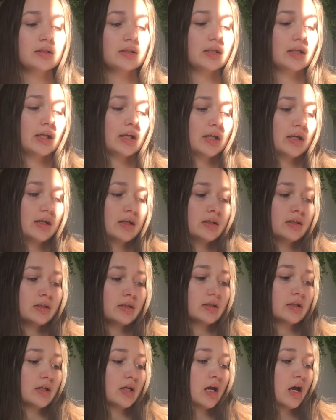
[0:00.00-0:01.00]
and
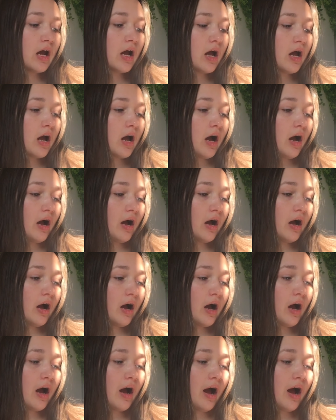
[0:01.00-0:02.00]

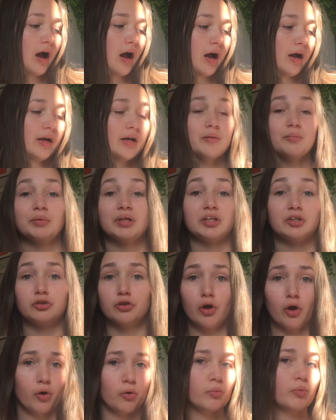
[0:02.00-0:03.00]
I am in
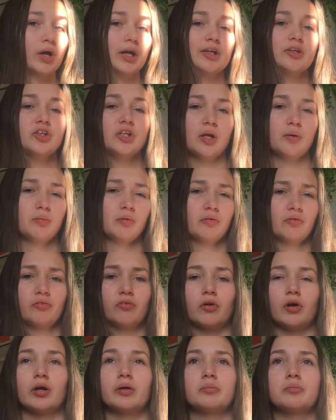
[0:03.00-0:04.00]
no way, shape, or
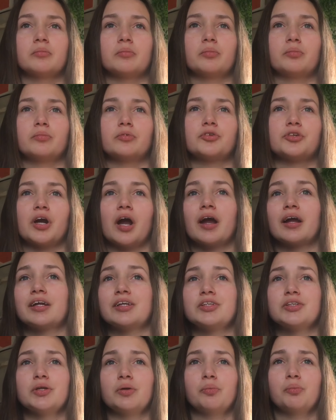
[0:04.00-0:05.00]
form trying
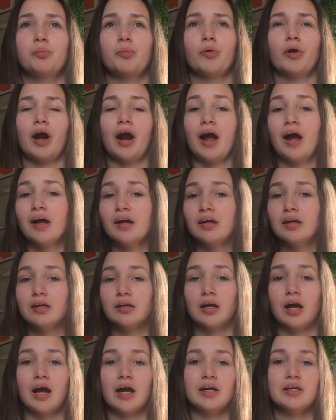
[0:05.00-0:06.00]
to brag.
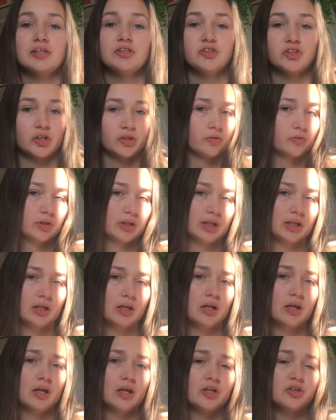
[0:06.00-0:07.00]
I genuinely,
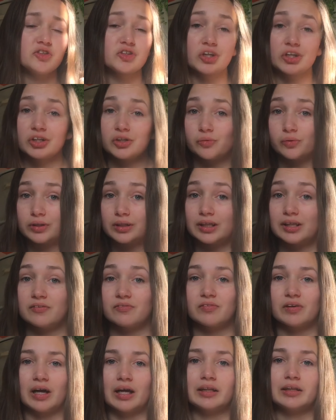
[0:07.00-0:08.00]
genuinely
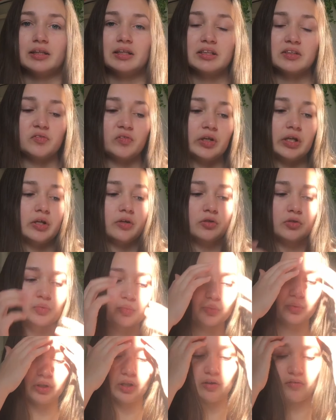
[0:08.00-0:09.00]
find these videos
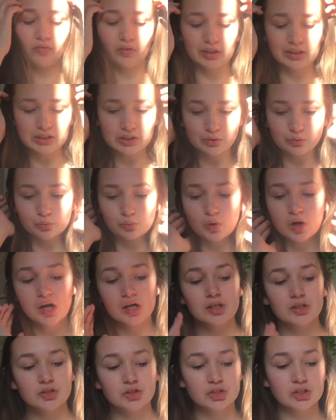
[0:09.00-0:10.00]
really fun to
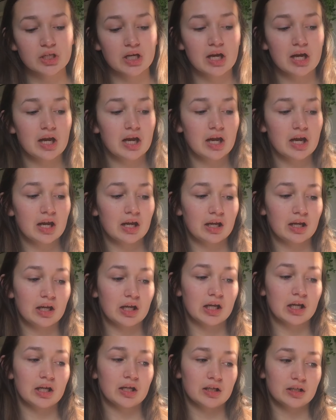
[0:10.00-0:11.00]
watch,
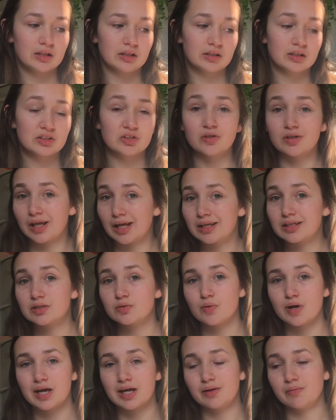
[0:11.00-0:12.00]
and so that is
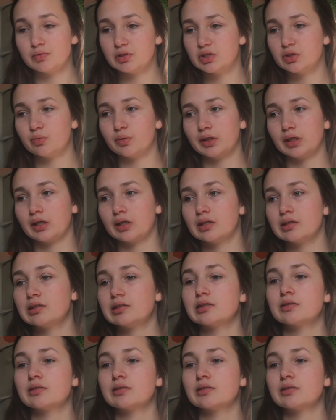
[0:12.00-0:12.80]
why I'm doing it.